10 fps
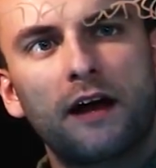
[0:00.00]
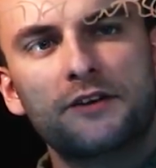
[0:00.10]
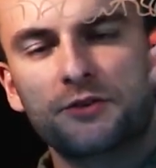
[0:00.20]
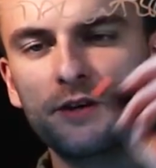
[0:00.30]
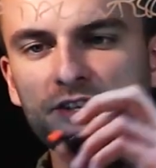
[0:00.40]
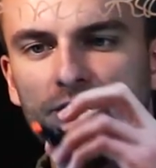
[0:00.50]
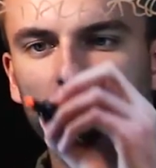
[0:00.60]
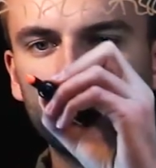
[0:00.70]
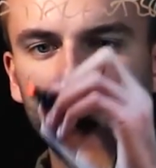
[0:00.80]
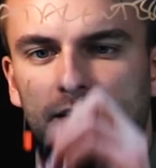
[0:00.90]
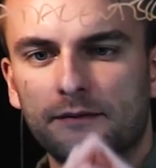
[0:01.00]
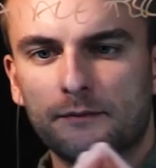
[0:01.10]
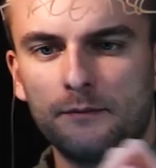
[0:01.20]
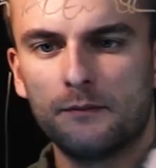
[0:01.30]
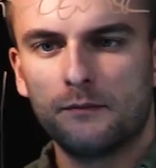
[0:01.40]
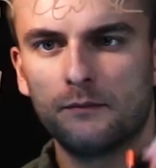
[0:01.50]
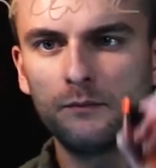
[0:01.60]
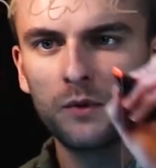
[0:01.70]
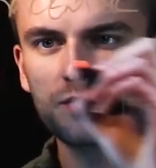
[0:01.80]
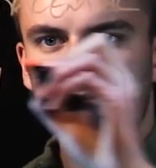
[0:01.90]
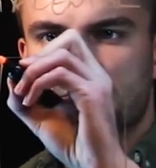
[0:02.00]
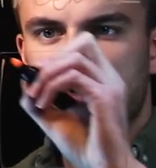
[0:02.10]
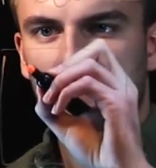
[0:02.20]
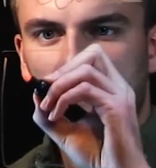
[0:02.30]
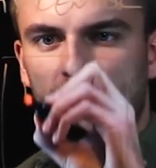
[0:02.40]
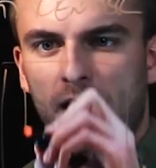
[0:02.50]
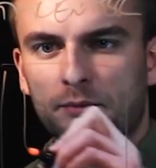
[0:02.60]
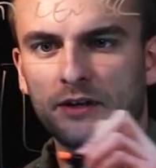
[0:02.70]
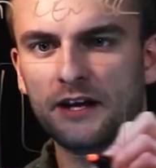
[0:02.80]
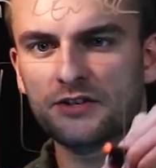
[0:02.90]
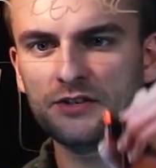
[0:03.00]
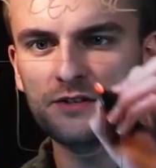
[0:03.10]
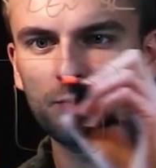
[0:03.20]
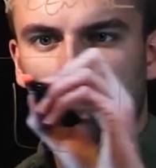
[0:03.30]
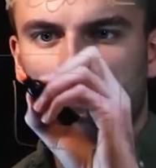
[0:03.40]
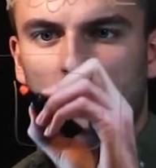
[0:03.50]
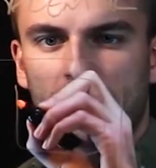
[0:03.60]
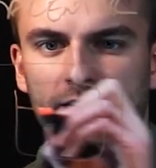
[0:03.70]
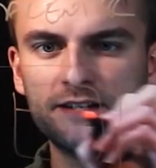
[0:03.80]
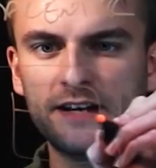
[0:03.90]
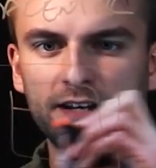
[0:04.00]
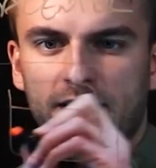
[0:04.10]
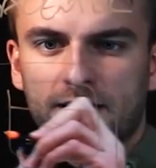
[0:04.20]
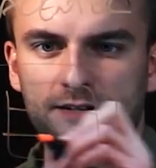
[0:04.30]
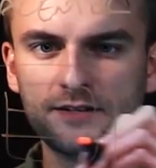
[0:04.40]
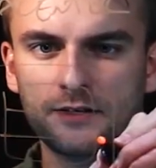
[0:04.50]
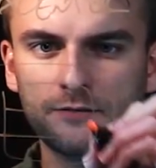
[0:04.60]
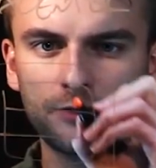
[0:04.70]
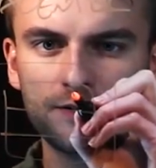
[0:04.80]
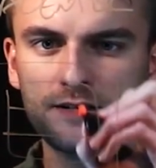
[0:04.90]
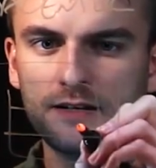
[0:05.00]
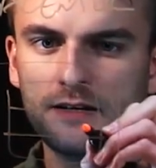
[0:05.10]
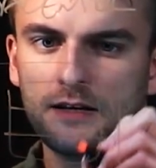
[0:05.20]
traditionally, most of your data and applications would run on dedicated servers